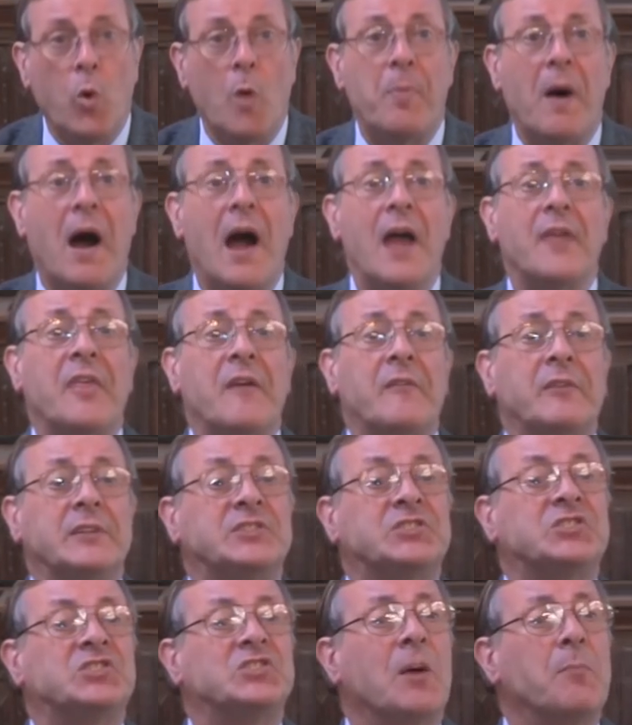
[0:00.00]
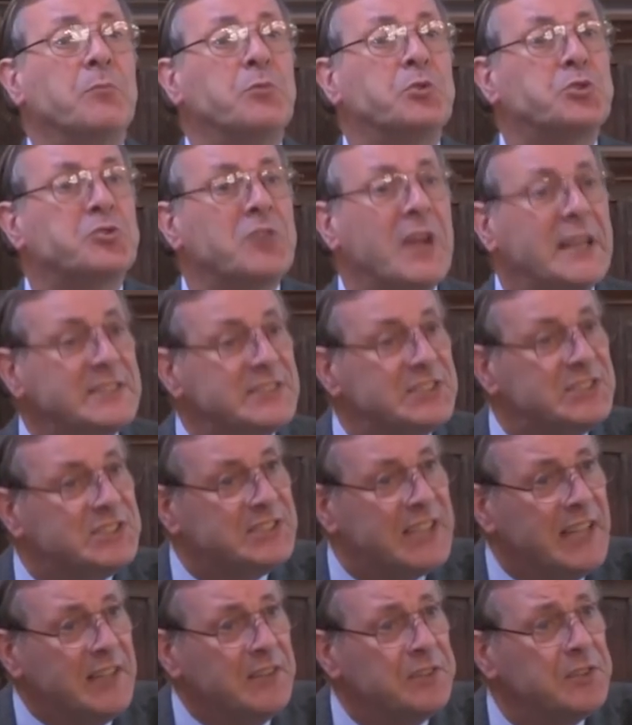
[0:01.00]
whereby there is some
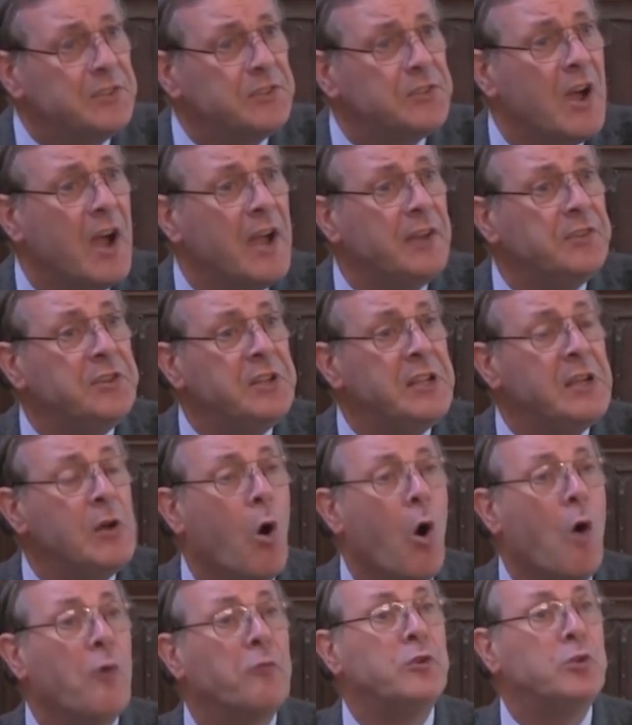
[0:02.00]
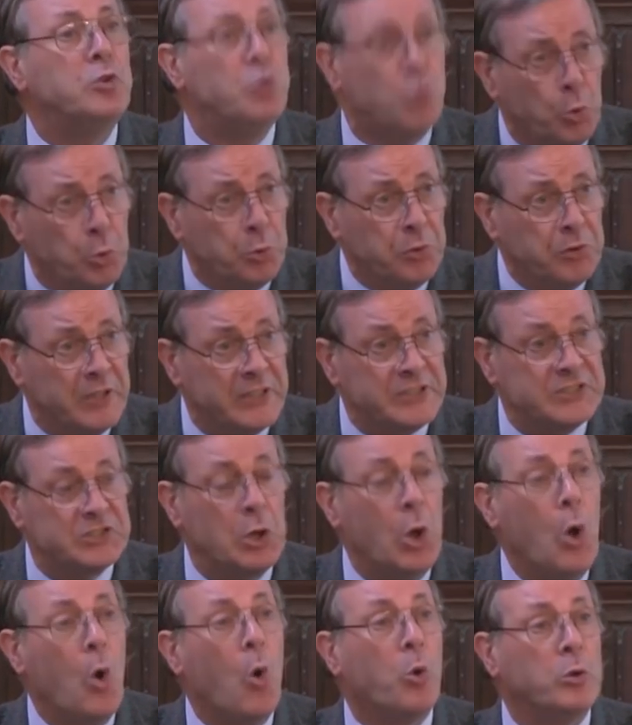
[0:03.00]
transcendent idea of
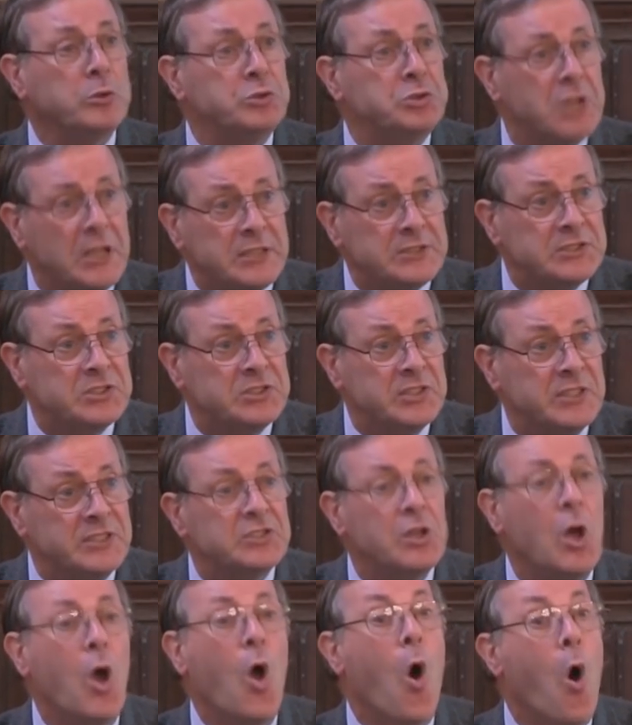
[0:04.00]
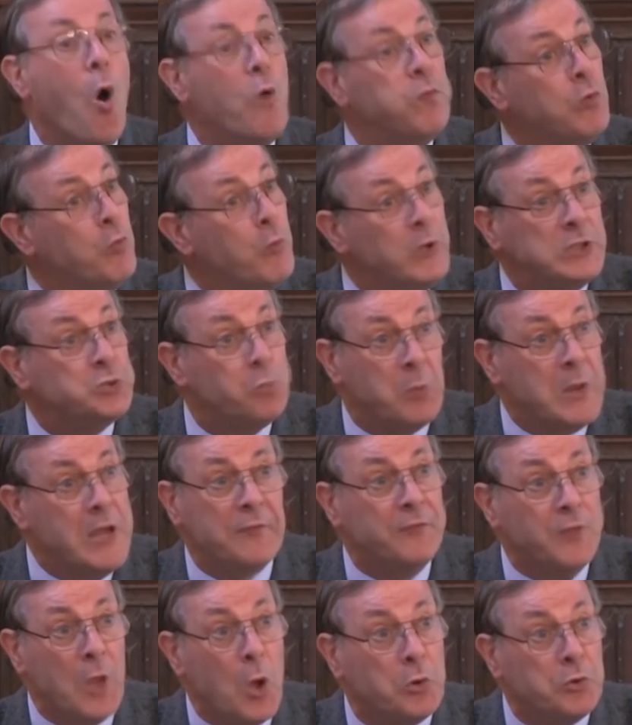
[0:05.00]
goodness or justice over which we
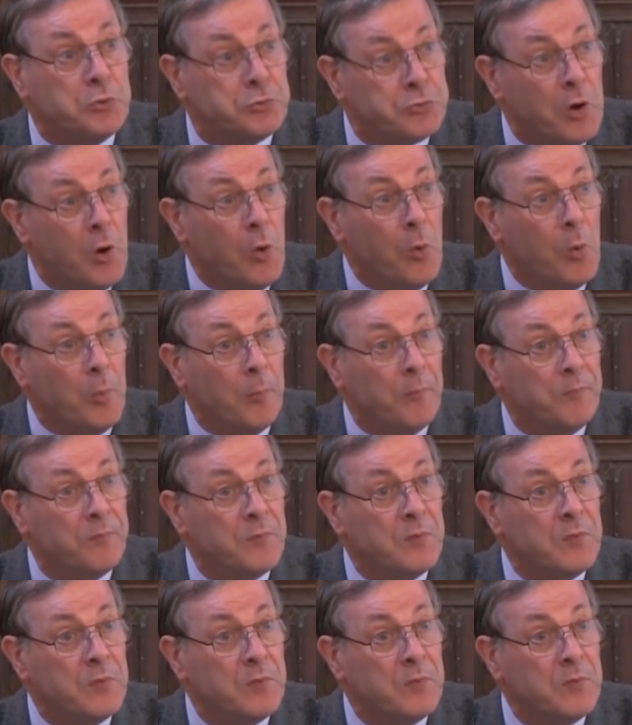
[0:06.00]
have no control,